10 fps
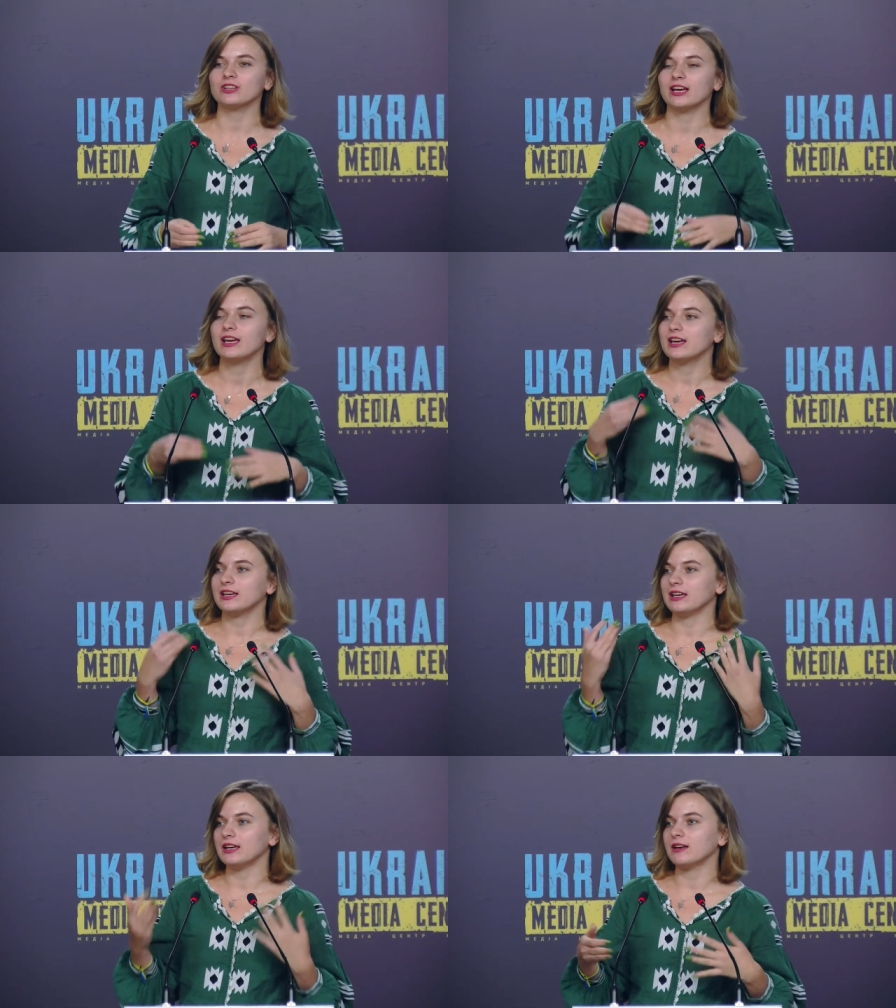
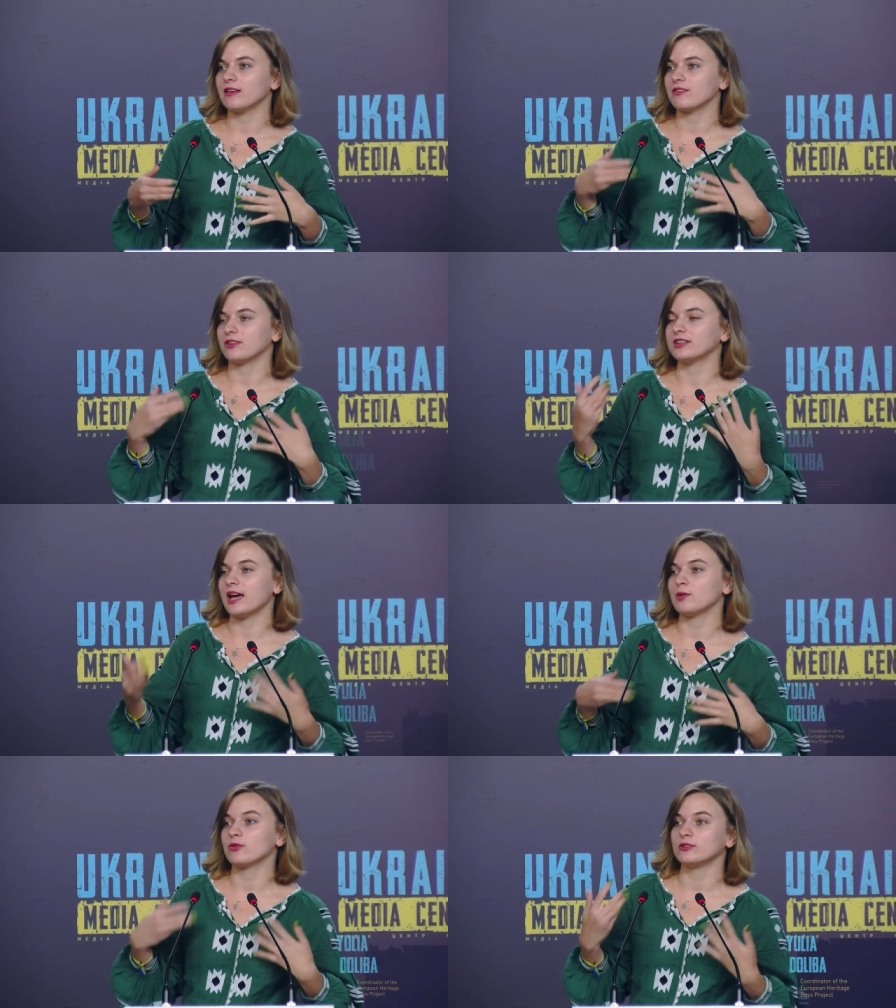Christina had already
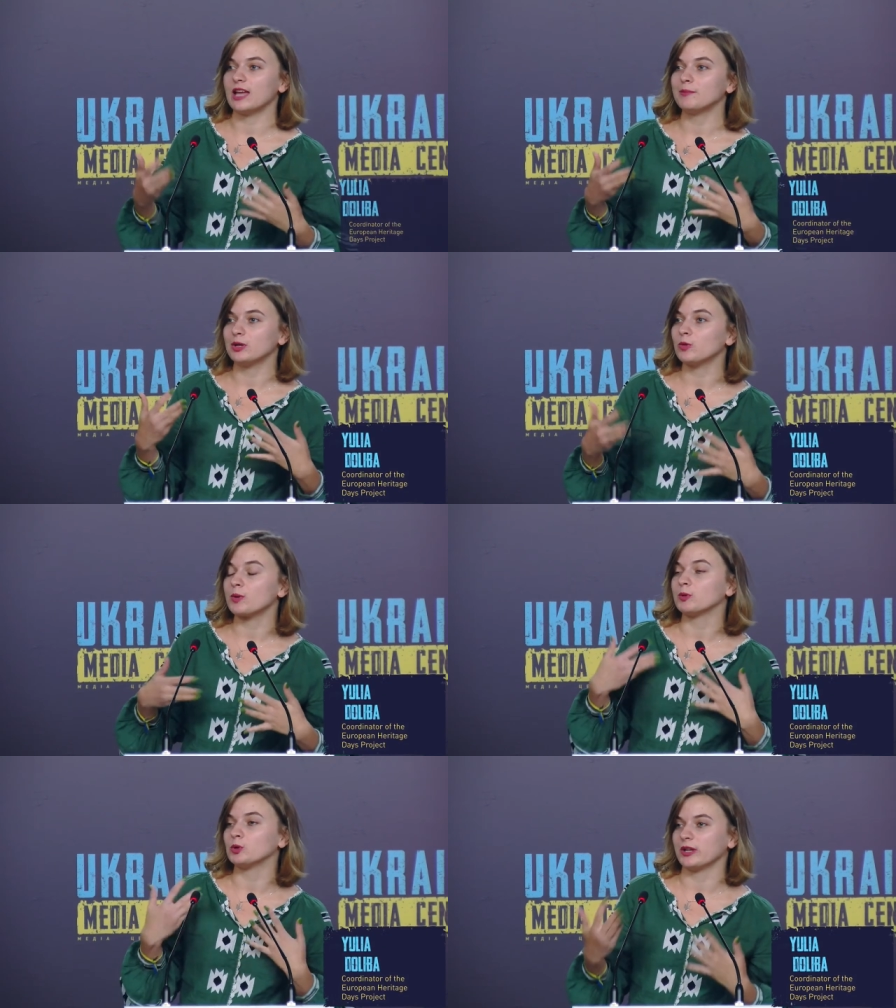mentioned that we
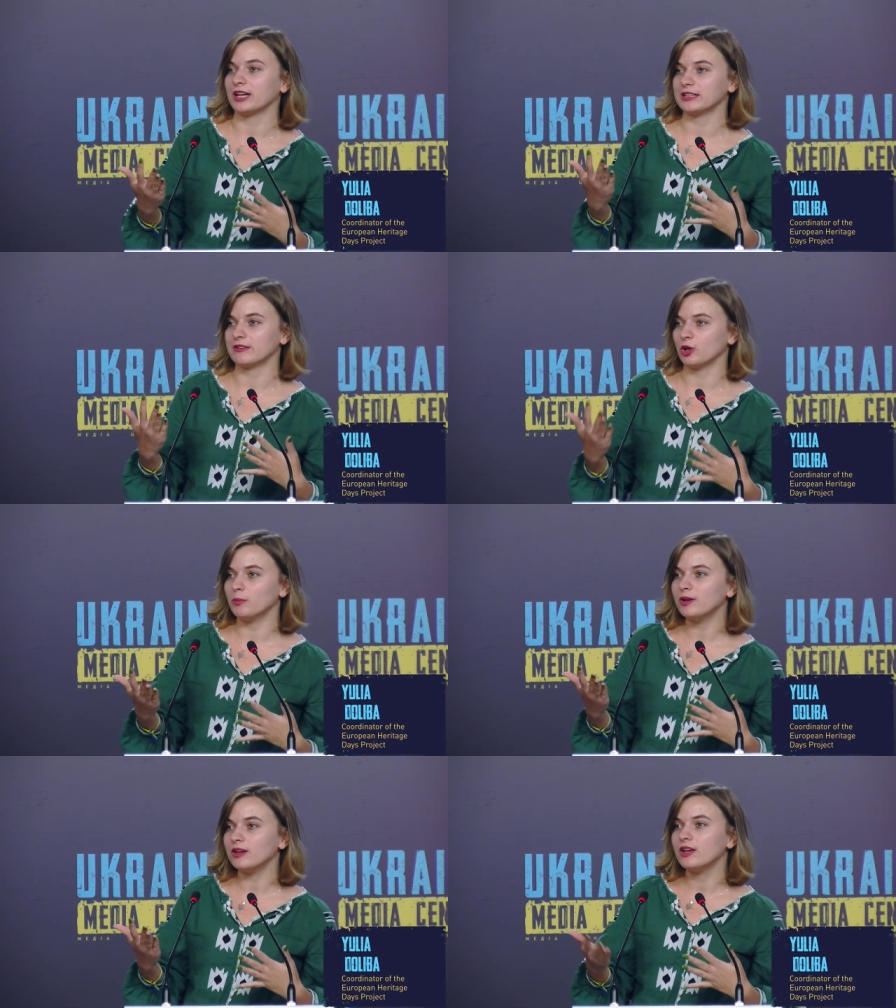organize this
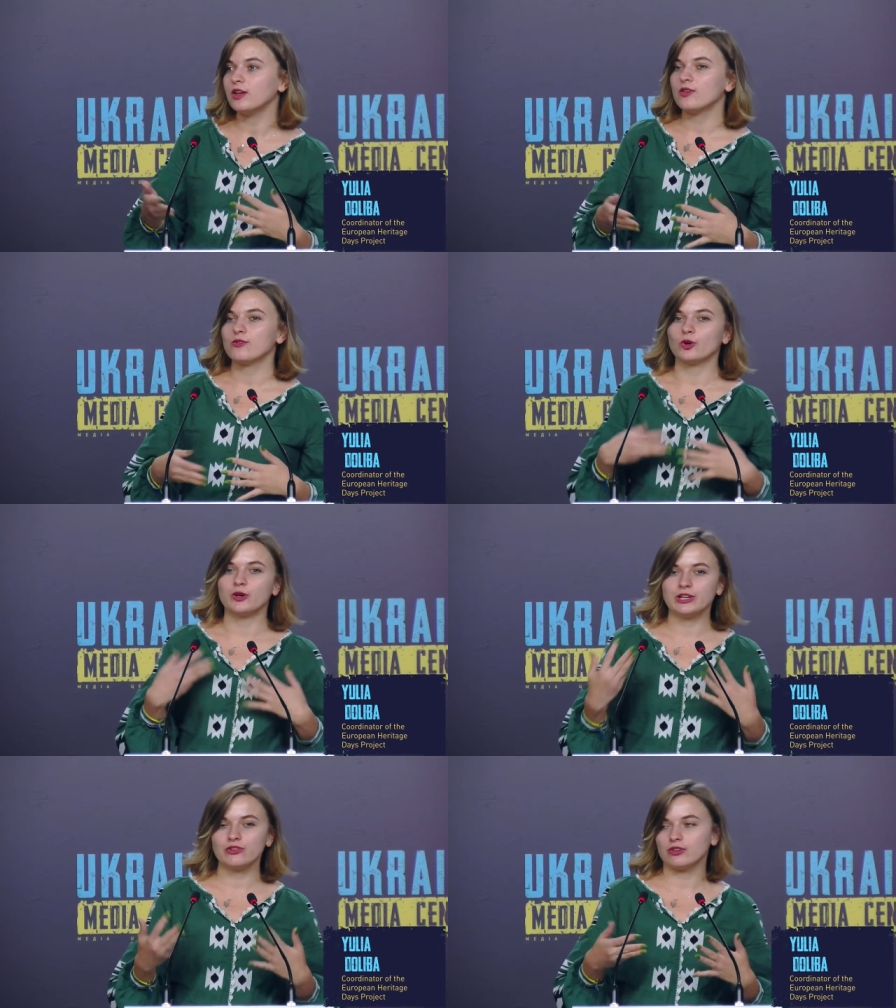event
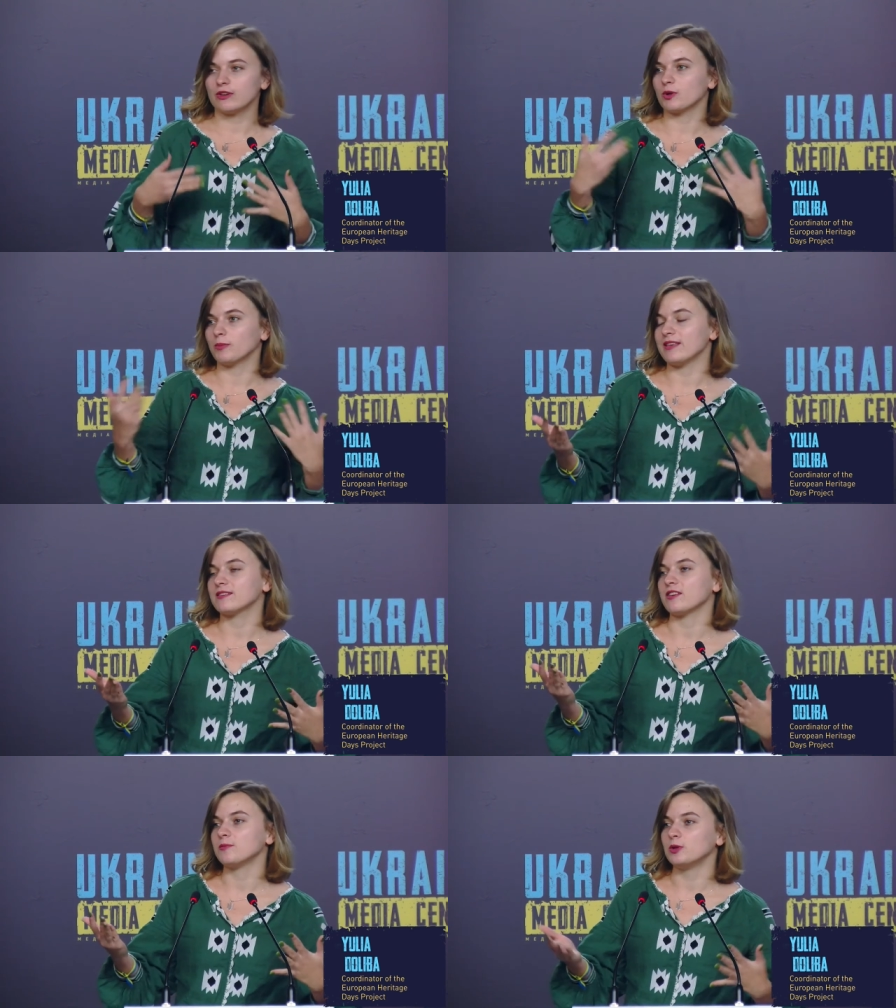every year,
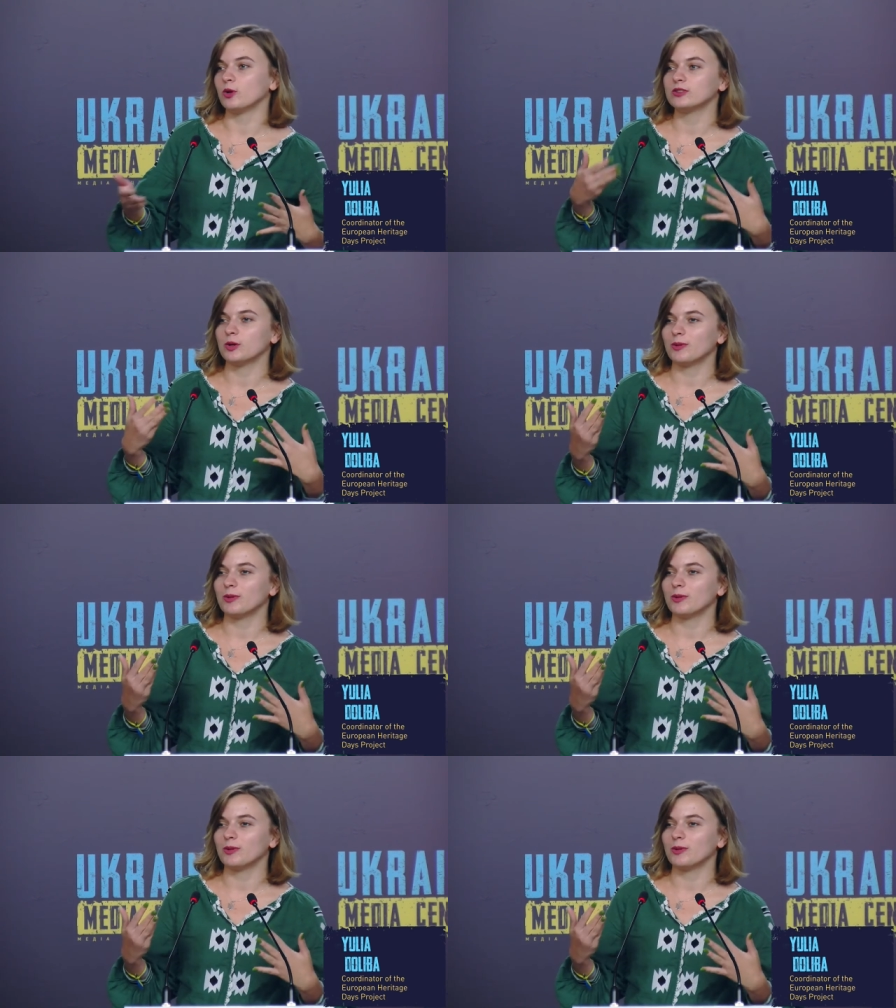and